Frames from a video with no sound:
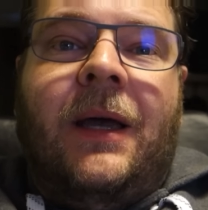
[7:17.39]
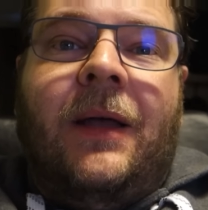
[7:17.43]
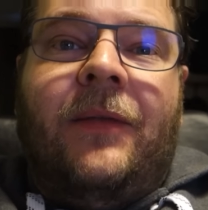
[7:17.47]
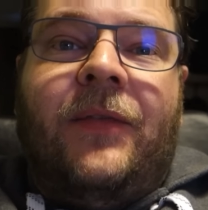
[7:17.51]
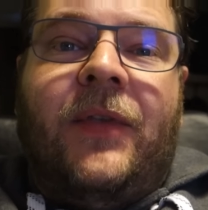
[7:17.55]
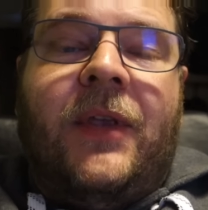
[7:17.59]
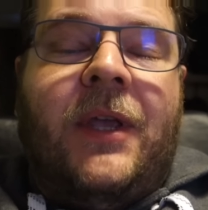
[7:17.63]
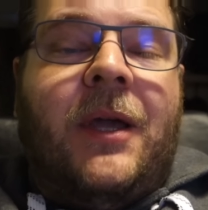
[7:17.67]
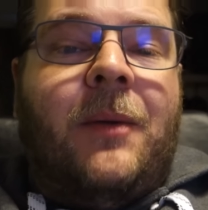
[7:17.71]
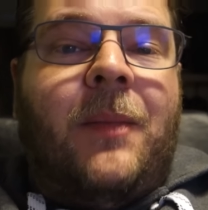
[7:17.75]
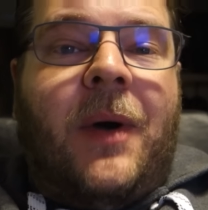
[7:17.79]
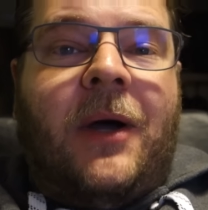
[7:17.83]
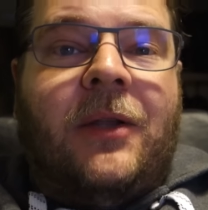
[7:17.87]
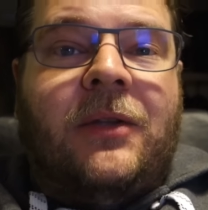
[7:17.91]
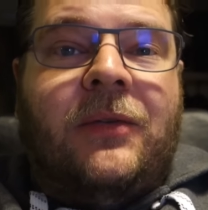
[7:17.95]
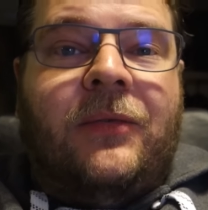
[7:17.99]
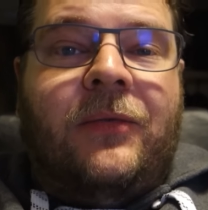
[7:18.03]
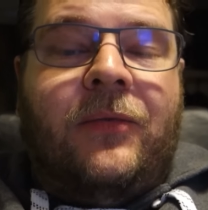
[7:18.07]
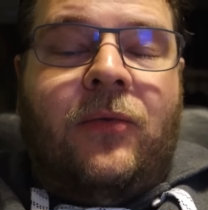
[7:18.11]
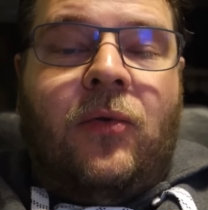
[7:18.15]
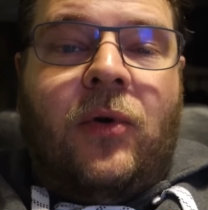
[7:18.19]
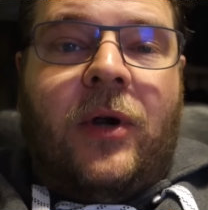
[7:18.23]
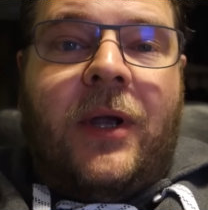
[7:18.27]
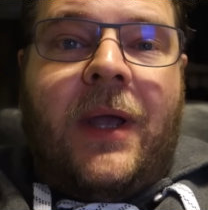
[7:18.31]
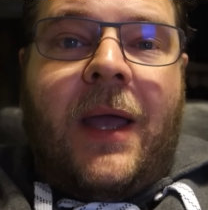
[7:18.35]
Think about the
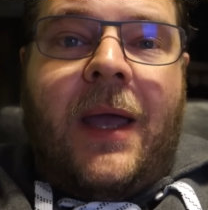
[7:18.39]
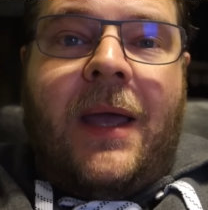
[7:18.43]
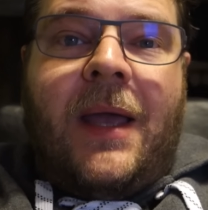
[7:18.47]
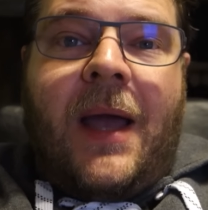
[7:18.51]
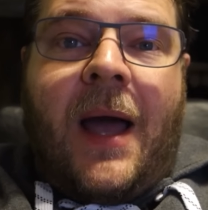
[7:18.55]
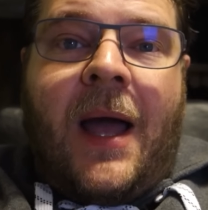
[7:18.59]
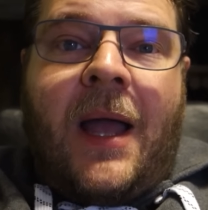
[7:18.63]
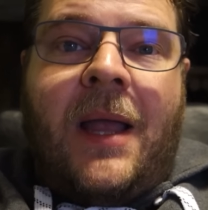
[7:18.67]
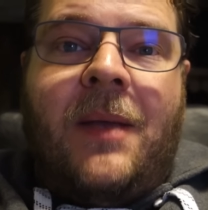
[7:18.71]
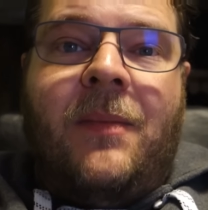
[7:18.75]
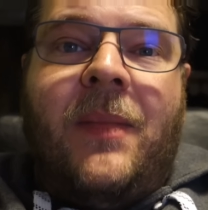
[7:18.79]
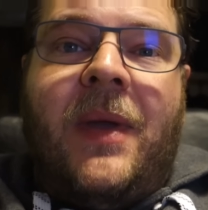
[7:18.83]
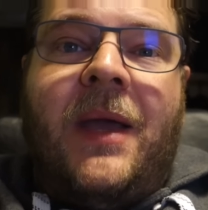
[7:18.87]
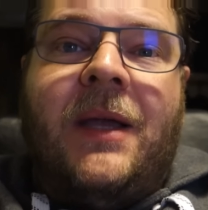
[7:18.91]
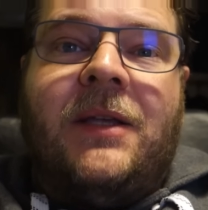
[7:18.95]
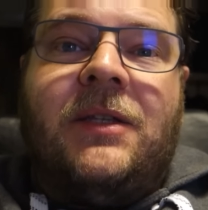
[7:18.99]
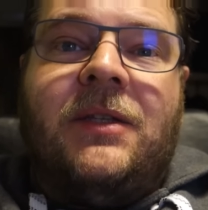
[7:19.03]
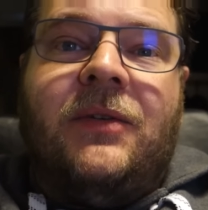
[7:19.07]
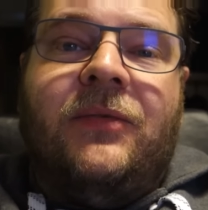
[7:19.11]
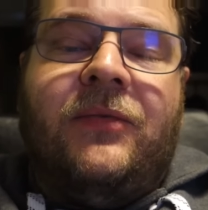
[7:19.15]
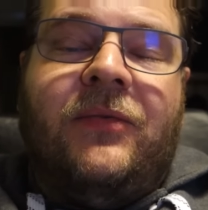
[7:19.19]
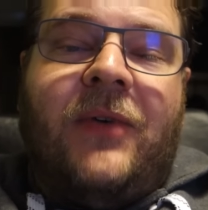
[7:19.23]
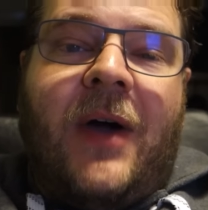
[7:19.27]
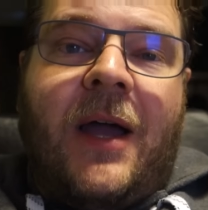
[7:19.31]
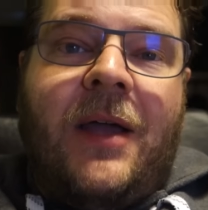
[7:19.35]
4K IMAX,
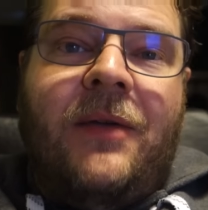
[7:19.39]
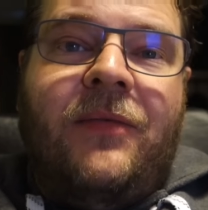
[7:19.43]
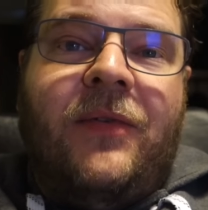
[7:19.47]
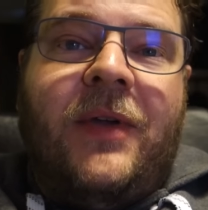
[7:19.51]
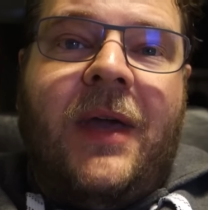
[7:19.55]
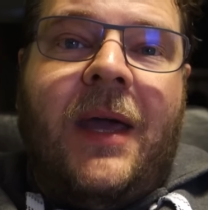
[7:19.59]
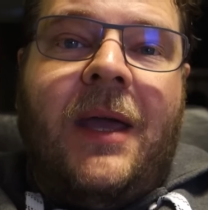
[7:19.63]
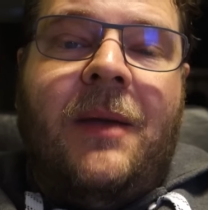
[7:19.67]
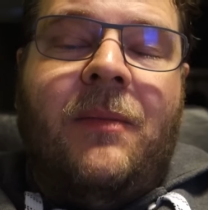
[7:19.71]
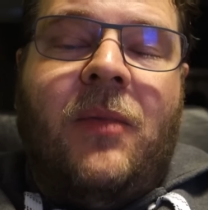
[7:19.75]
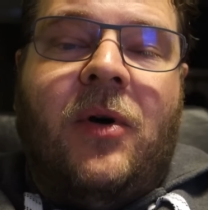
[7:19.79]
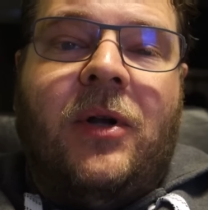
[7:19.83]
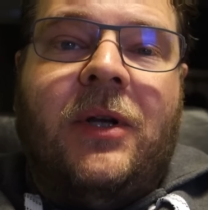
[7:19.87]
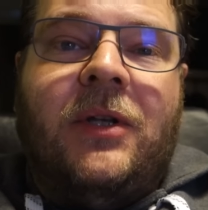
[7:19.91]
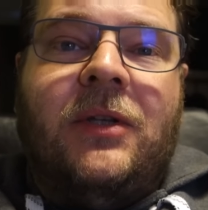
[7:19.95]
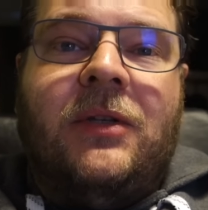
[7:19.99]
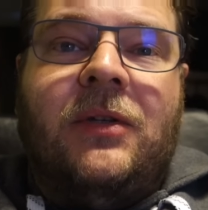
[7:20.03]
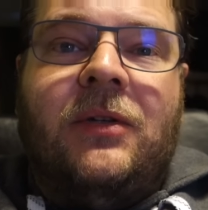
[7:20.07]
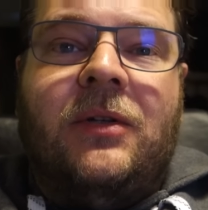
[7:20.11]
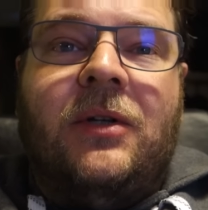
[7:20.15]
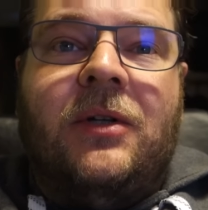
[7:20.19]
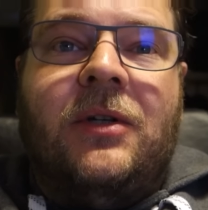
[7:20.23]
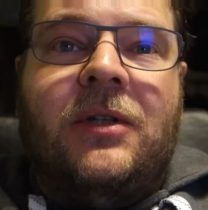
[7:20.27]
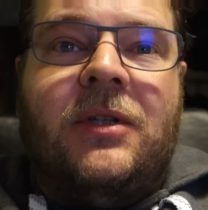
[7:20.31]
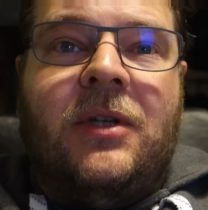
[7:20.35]
the 5K
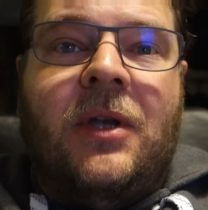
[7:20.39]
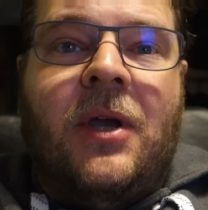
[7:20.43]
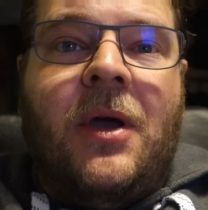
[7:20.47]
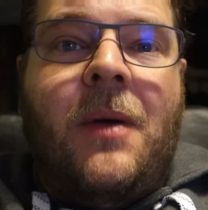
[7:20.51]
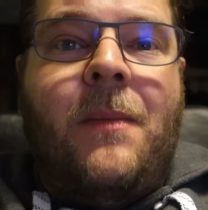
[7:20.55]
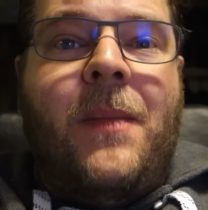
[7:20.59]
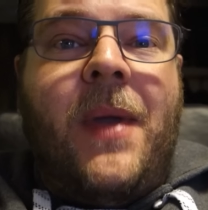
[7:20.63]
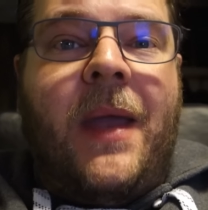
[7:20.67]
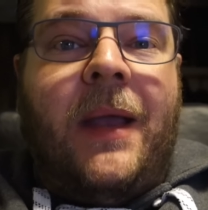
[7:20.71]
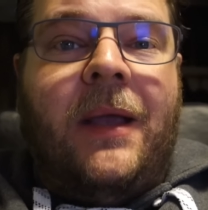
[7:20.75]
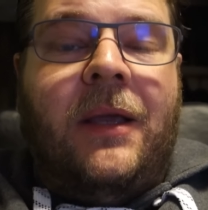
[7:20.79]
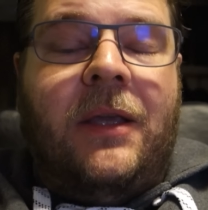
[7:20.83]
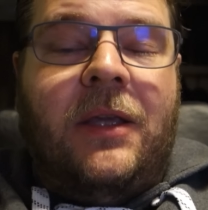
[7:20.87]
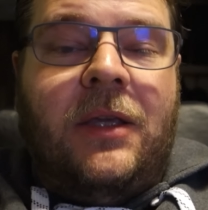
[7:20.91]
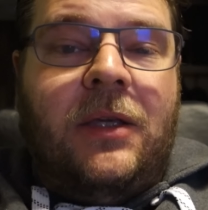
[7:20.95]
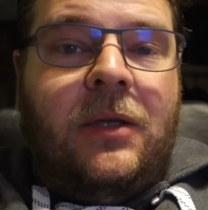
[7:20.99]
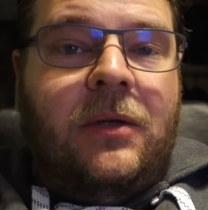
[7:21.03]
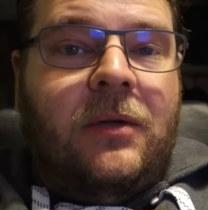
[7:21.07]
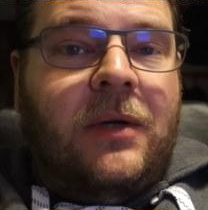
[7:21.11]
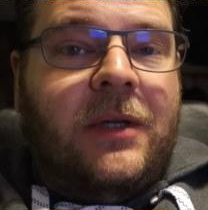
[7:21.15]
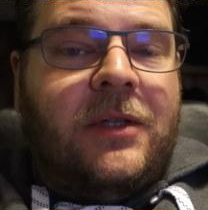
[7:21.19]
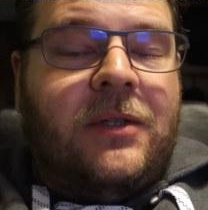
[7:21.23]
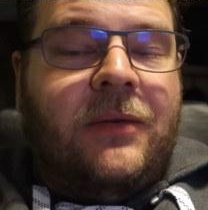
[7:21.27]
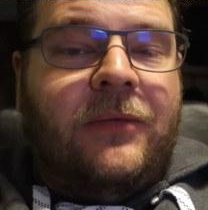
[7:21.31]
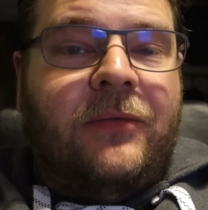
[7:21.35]
monitors,
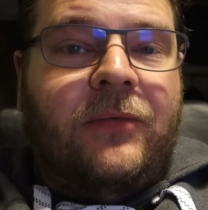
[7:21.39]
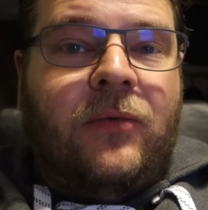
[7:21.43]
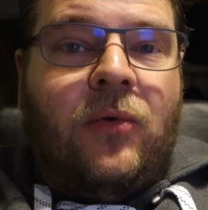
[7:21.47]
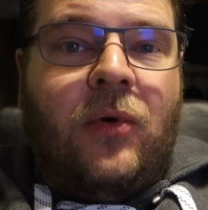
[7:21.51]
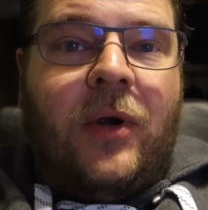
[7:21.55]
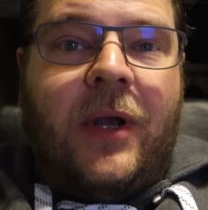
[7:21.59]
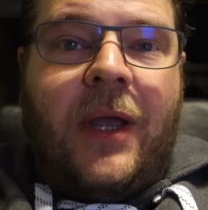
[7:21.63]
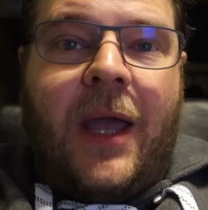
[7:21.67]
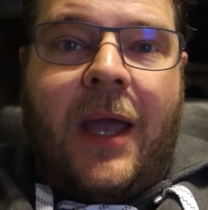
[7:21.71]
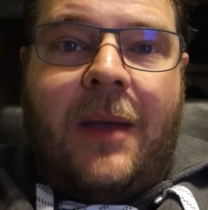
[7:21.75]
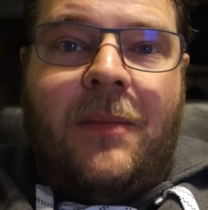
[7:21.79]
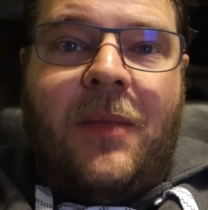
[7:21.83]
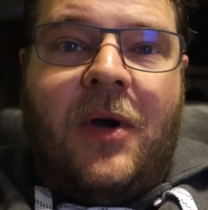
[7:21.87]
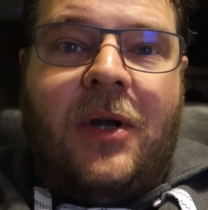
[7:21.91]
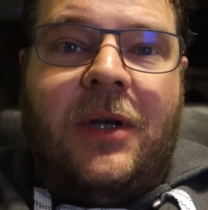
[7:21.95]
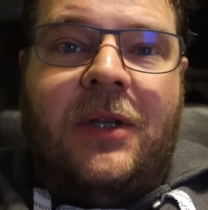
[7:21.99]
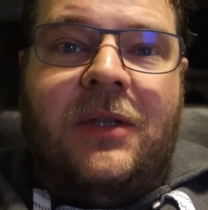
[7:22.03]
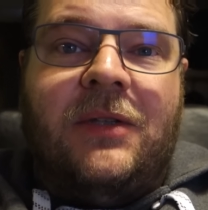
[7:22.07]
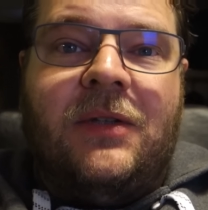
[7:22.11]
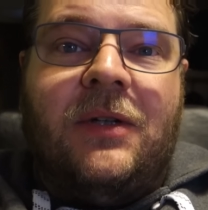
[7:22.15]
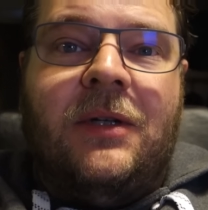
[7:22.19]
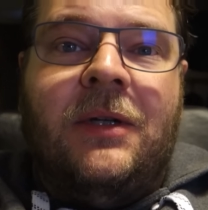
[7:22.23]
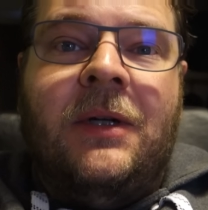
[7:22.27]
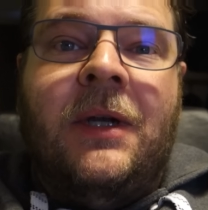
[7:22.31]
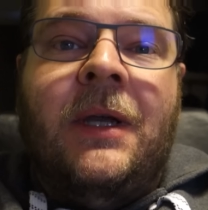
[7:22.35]
BenQ has a 4K
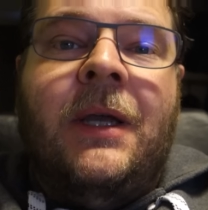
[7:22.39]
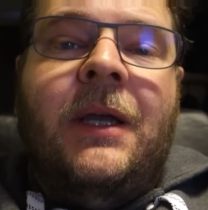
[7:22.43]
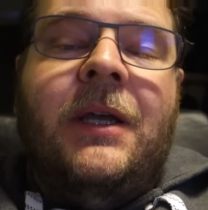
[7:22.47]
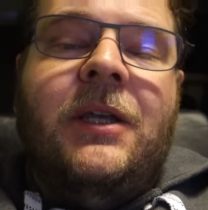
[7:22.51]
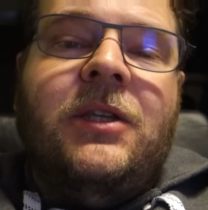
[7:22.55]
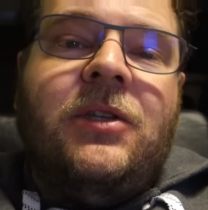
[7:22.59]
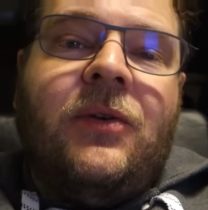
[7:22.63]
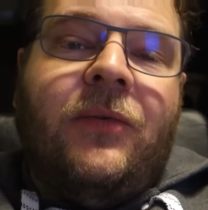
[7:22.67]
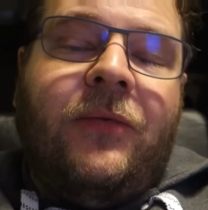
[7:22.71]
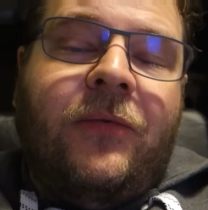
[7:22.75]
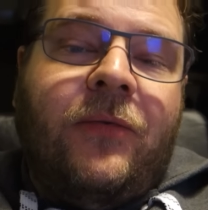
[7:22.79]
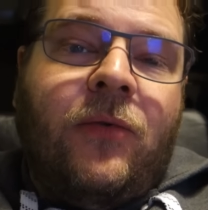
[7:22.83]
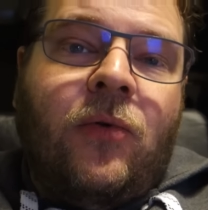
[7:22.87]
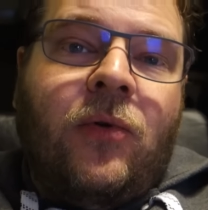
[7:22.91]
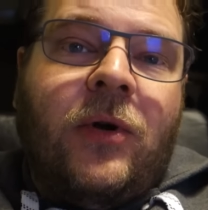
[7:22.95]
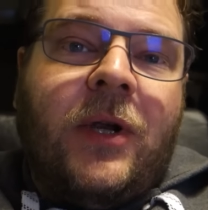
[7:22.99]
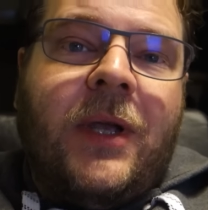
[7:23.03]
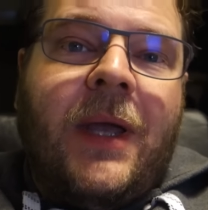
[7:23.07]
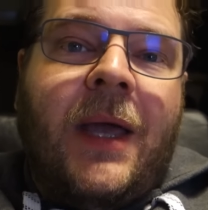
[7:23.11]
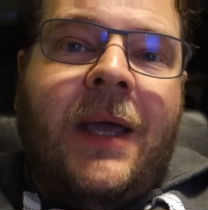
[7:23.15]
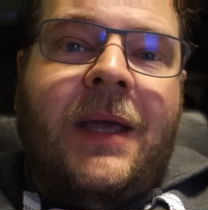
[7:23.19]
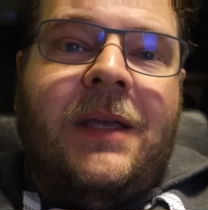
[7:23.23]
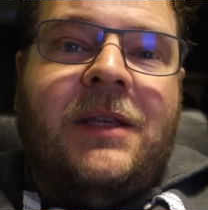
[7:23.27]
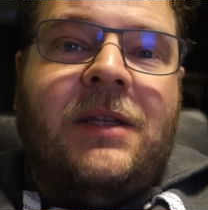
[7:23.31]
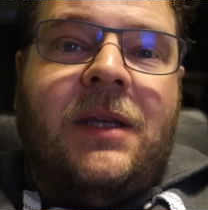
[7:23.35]
monitor. So
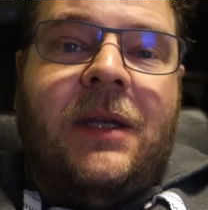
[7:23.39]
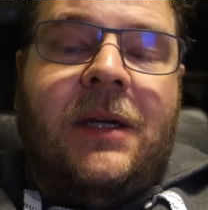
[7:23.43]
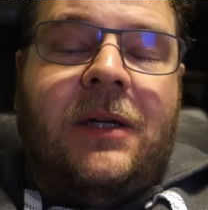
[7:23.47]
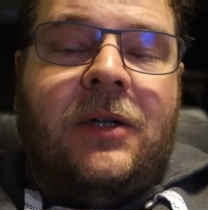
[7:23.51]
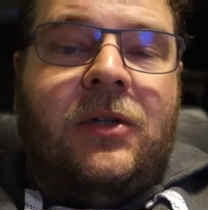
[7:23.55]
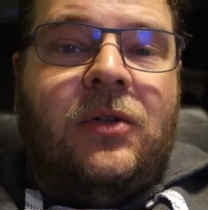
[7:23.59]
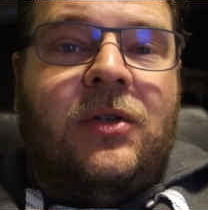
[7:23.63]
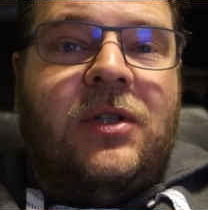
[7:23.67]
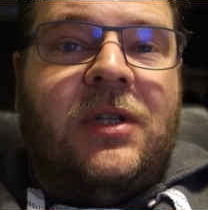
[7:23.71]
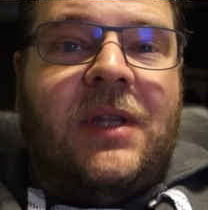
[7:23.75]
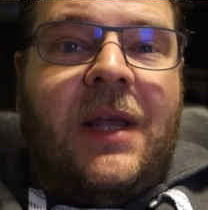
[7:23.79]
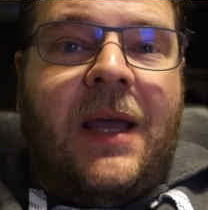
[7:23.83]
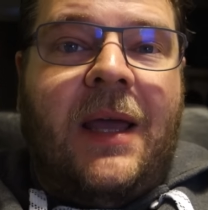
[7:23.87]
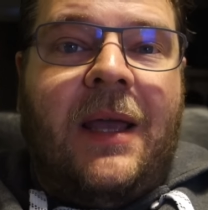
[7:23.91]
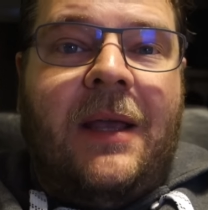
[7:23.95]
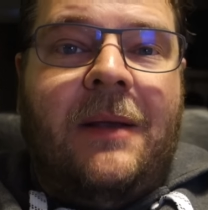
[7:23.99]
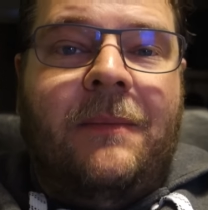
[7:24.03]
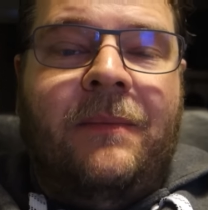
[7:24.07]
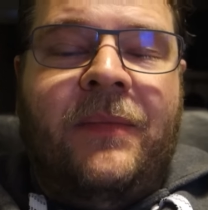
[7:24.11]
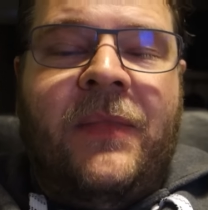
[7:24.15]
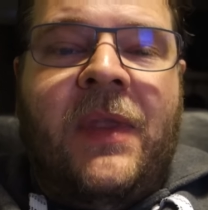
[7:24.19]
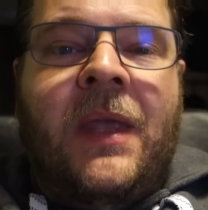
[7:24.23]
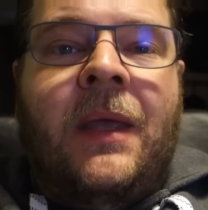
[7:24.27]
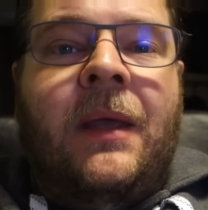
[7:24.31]
4K is here to stay.